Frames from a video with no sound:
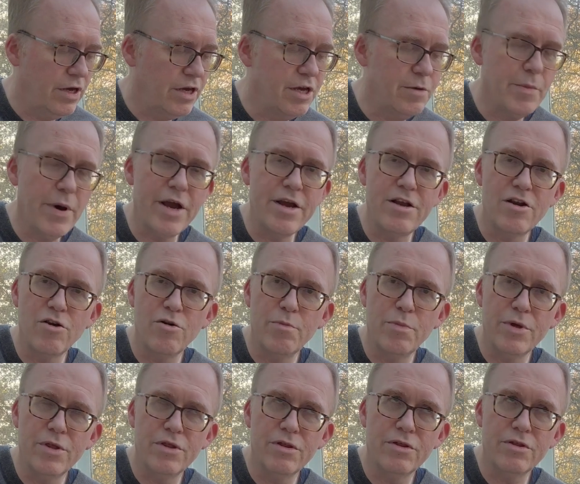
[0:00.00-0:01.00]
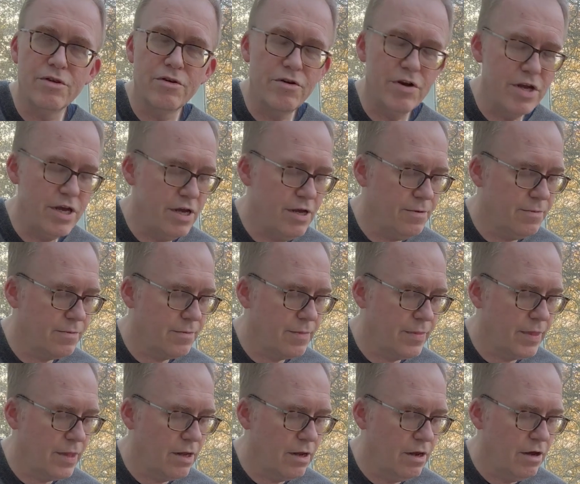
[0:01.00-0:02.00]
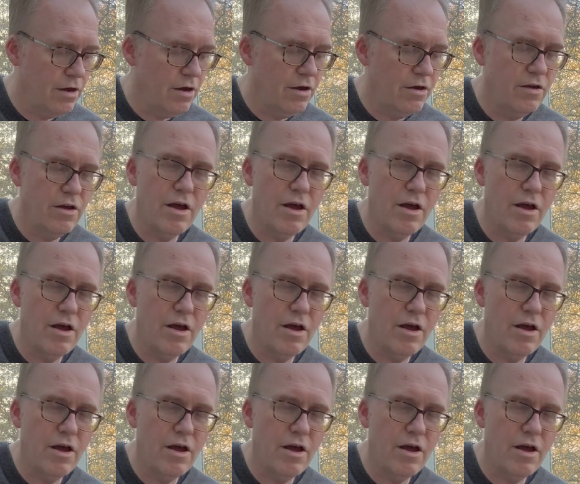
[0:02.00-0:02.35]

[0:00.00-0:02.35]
E minor would be 3,